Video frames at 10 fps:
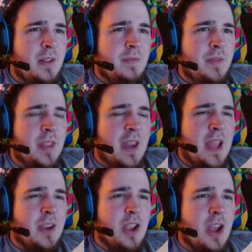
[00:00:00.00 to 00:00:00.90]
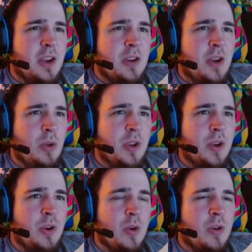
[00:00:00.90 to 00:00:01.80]
and then I had to cut a hole in the
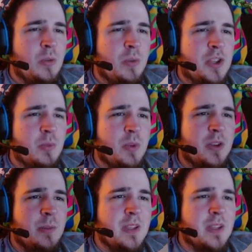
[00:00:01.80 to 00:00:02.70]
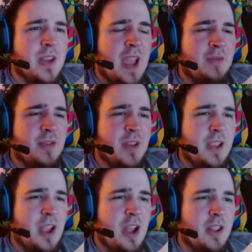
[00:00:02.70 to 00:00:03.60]
door, which means that I have to like
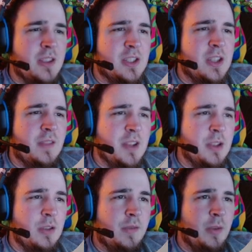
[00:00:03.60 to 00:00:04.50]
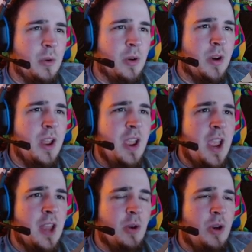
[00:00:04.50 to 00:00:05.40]
cut this stuff into the floor and
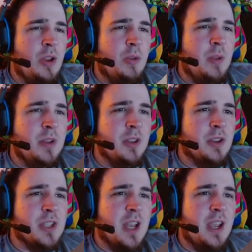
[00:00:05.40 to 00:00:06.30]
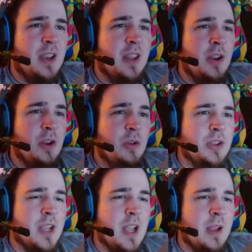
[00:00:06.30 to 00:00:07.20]
go all the way up the other side, and then oh looks
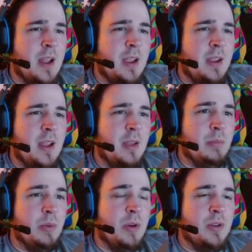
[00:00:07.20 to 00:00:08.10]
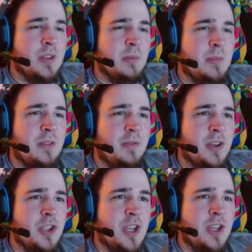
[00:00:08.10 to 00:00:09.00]
like I broke something for a
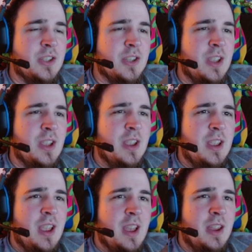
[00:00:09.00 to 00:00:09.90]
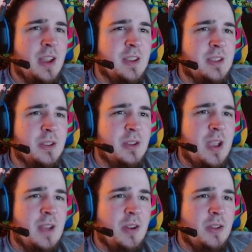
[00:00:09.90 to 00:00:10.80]
change. And so then you have
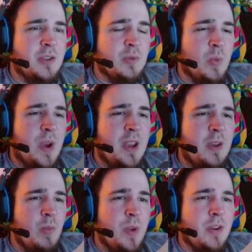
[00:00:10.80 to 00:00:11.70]
all these random weird